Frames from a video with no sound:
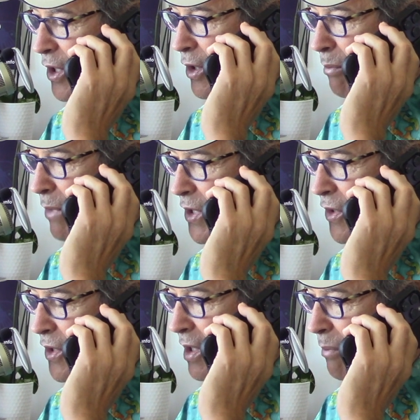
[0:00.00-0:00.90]
the
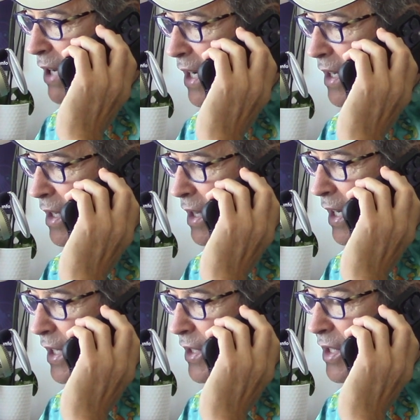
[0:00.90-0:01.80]
muscles in the back of the
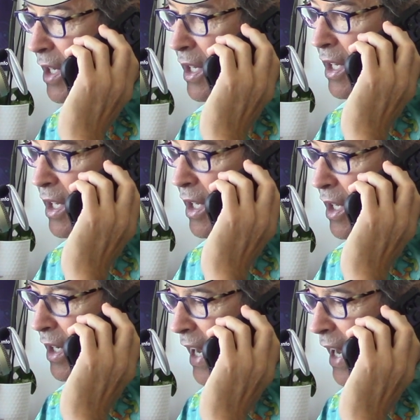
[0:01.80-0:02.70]
legs,
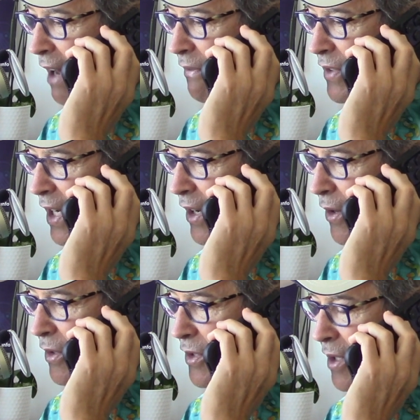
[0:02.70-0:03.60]
calf
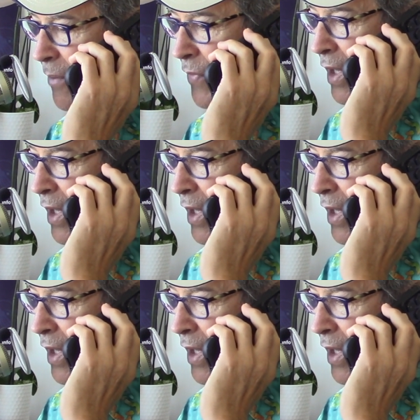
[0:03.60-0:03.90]
tears,